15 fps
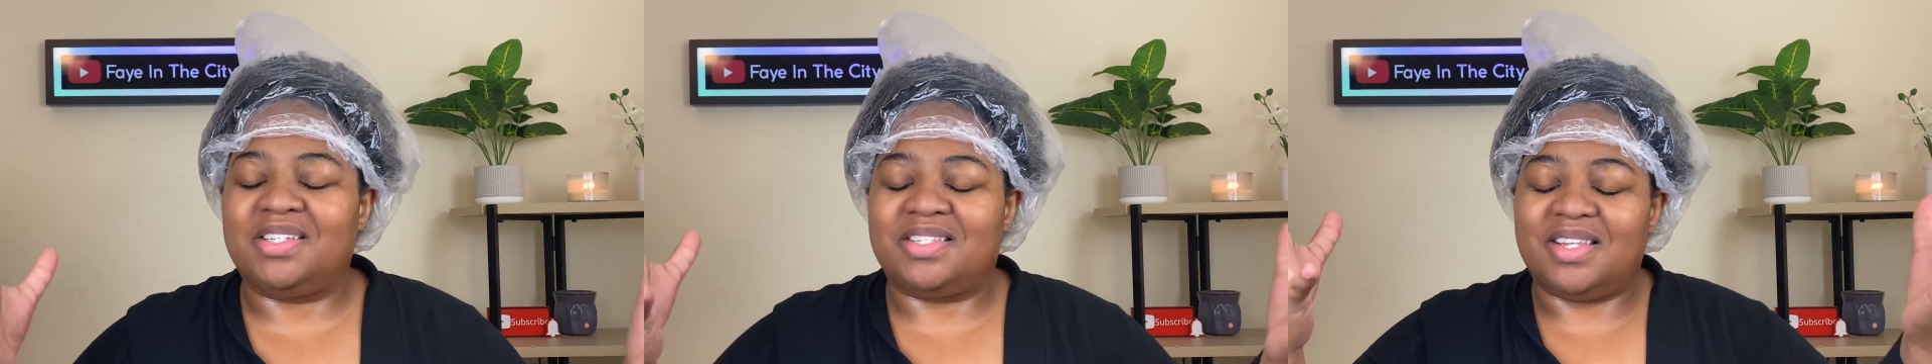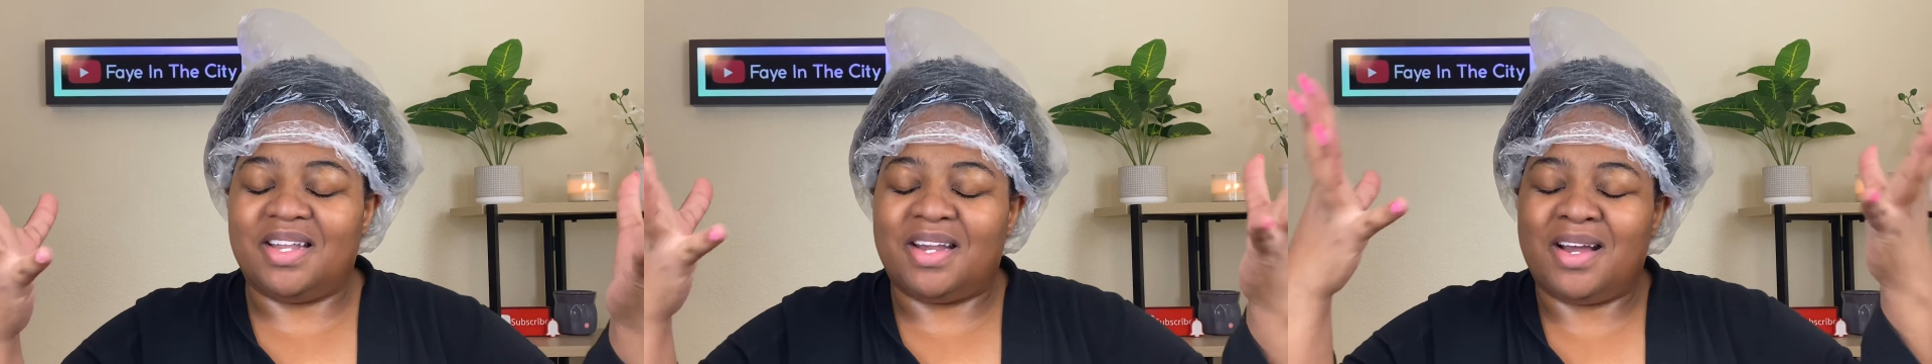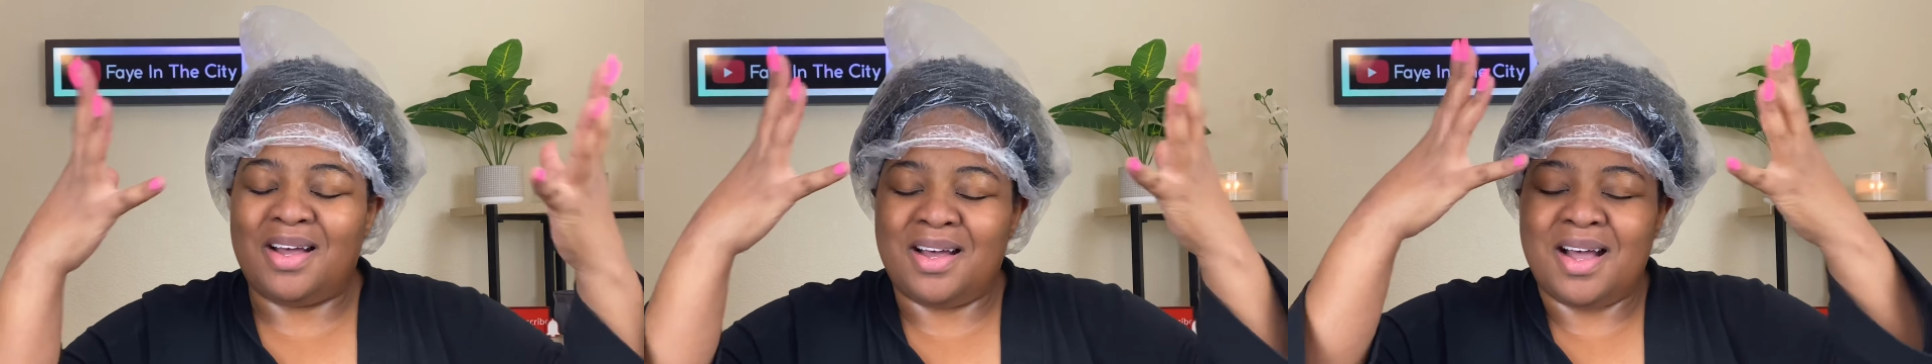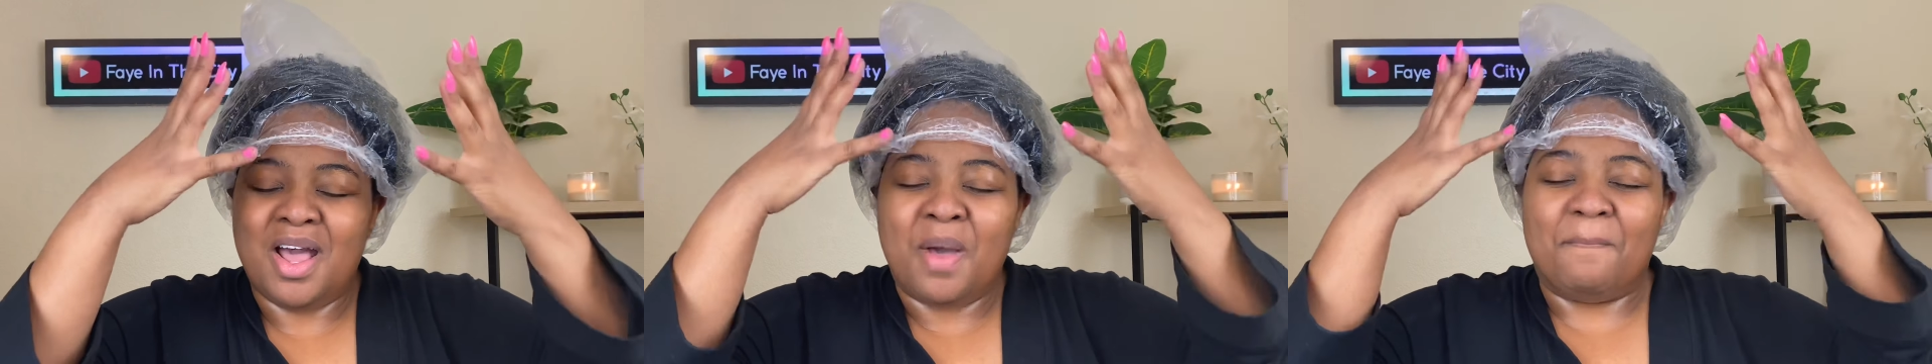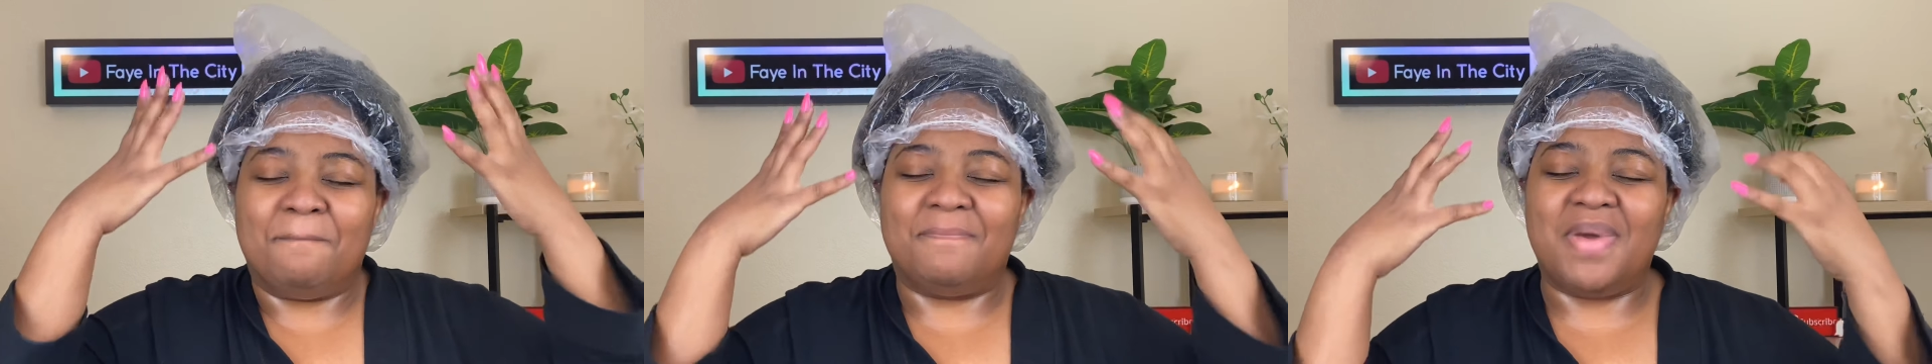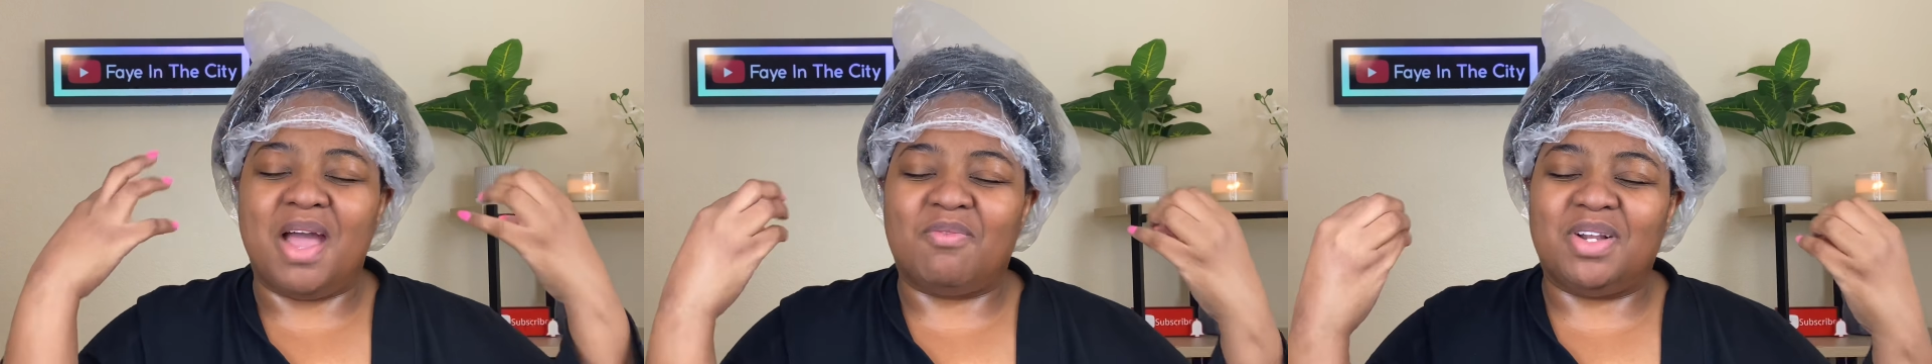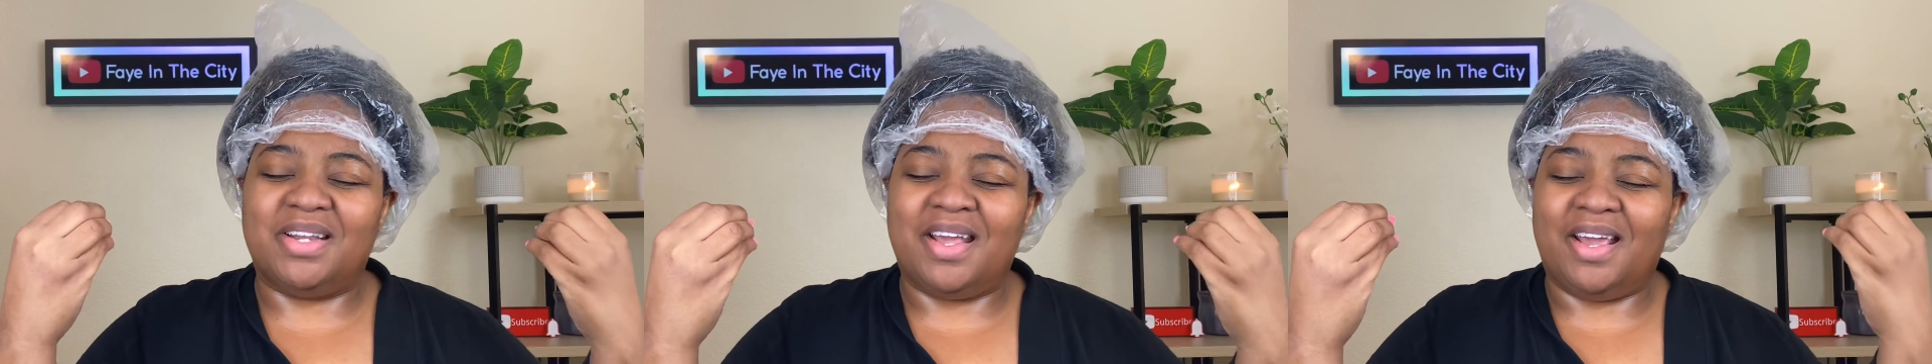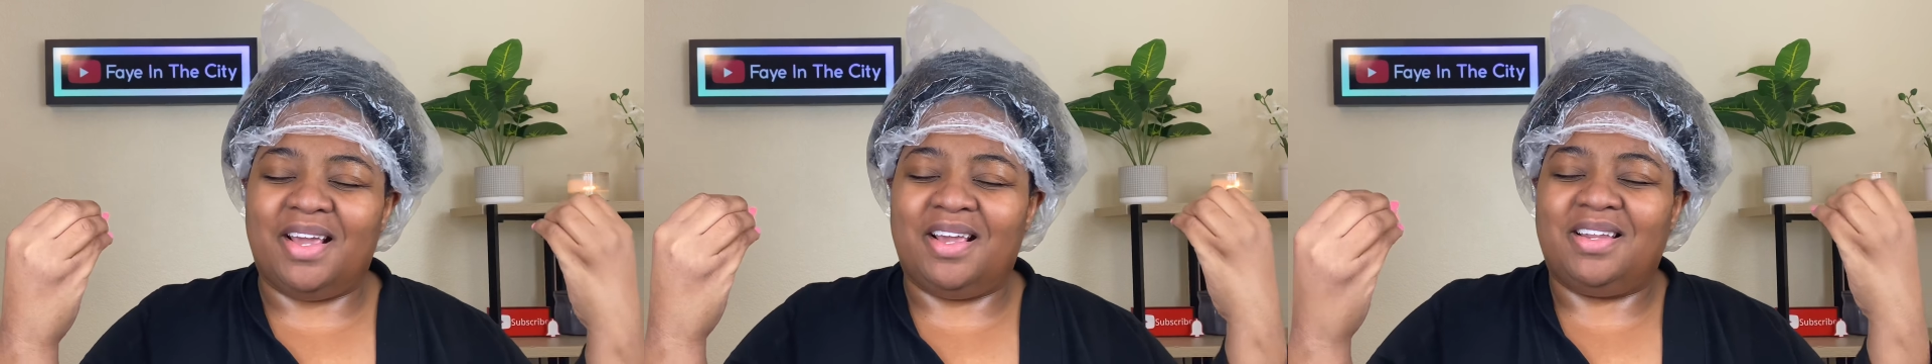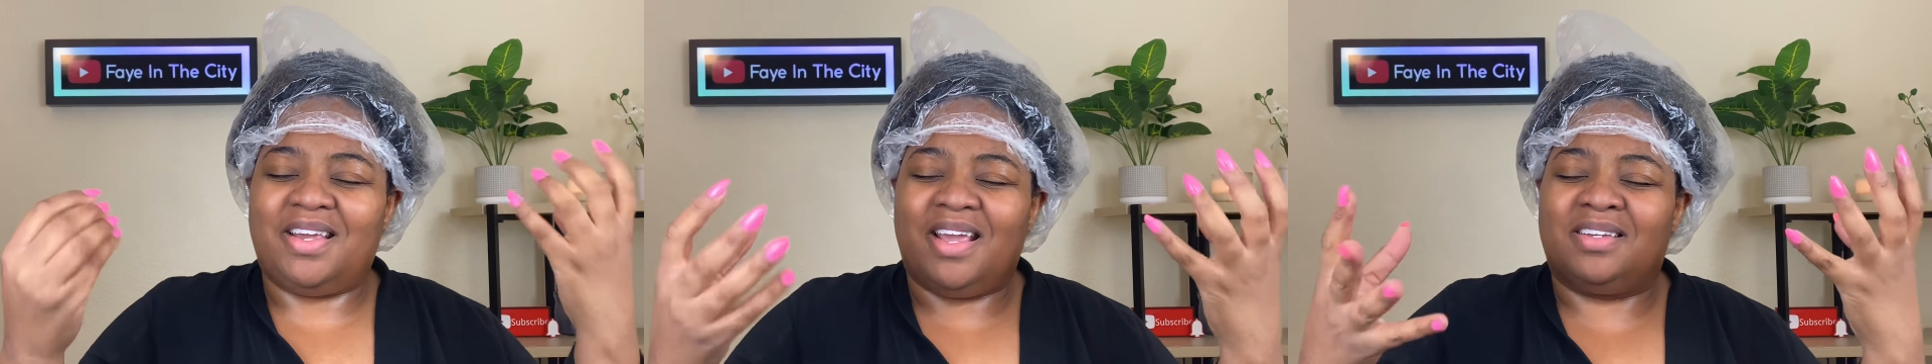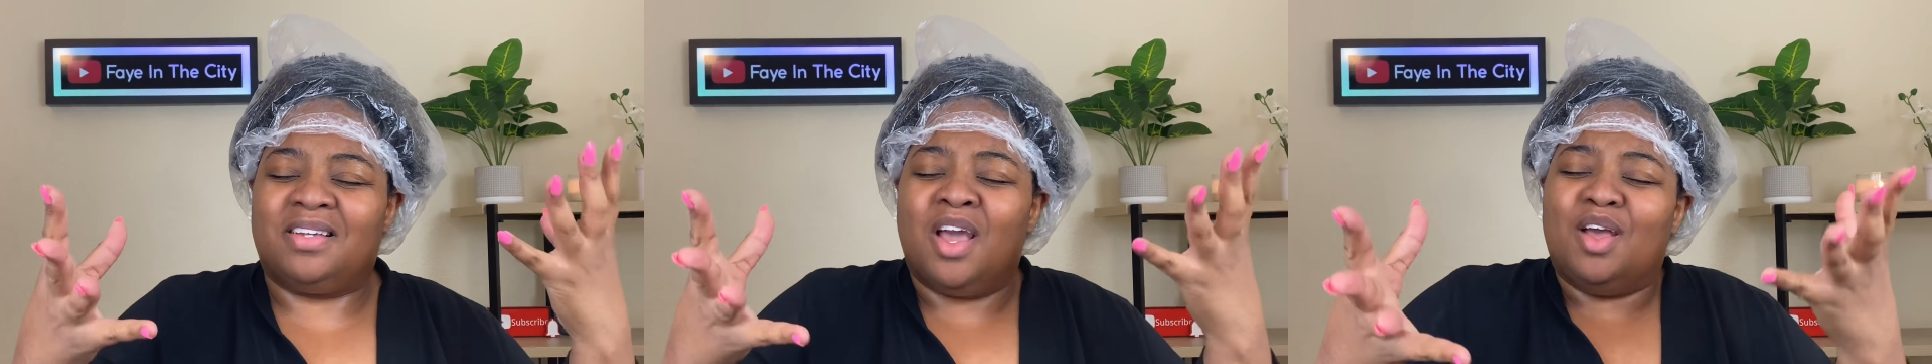let her marinate
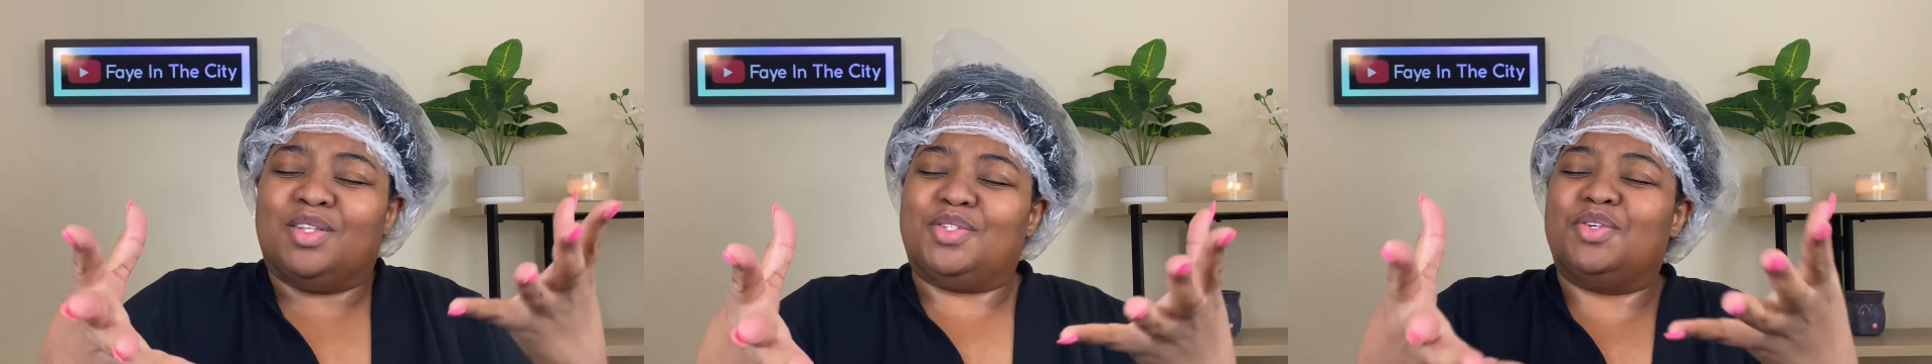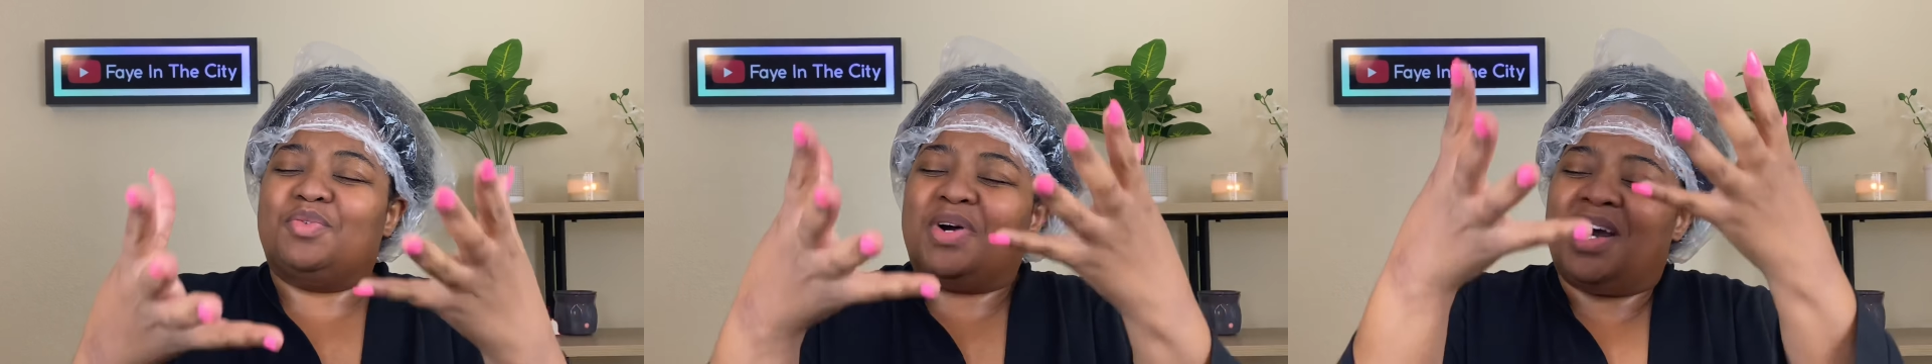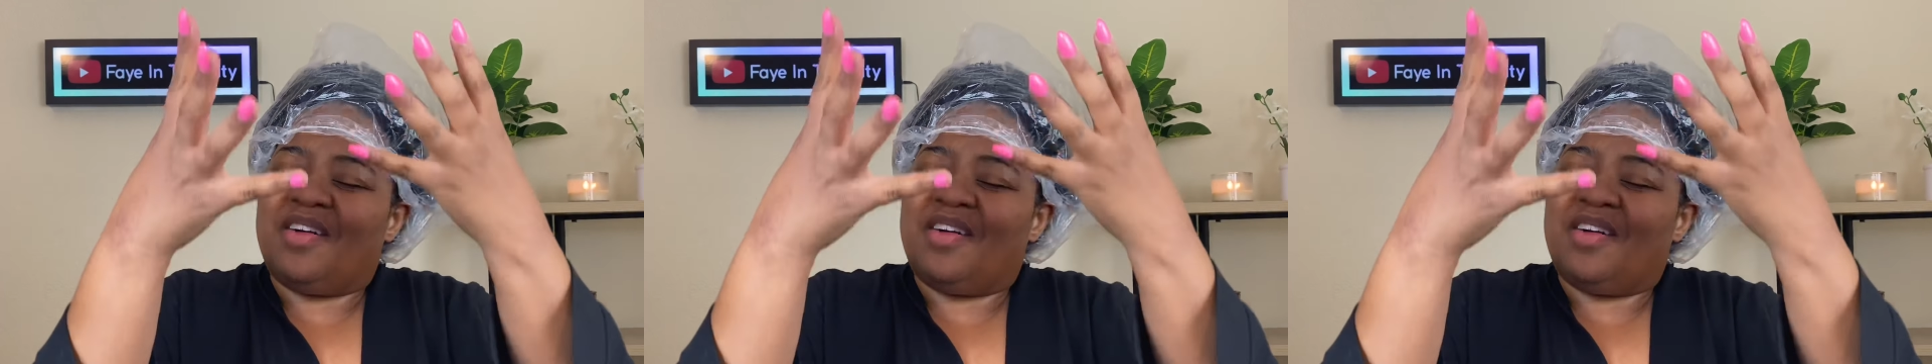and do her